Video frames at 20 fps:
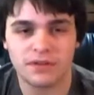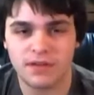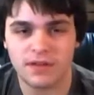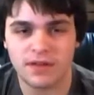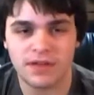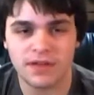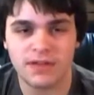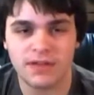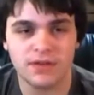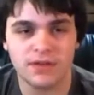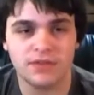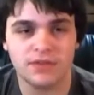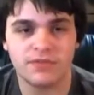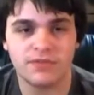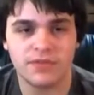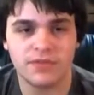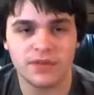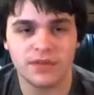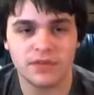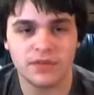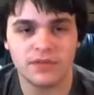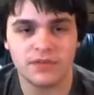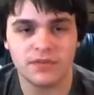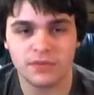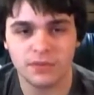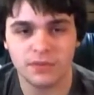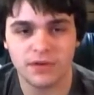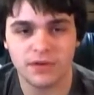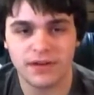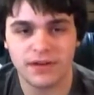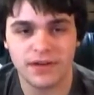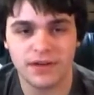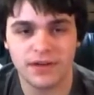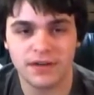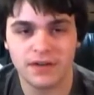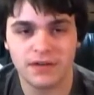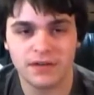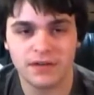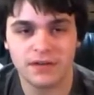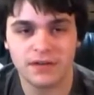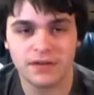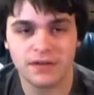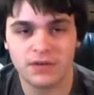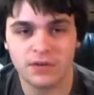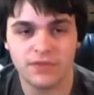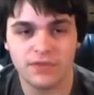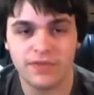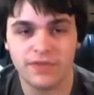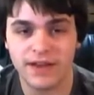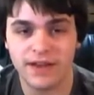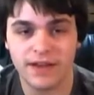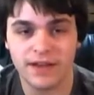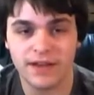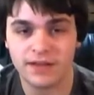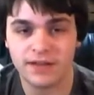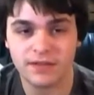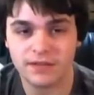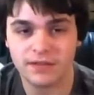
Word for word: any guilt for the use of the word nigger or faggot.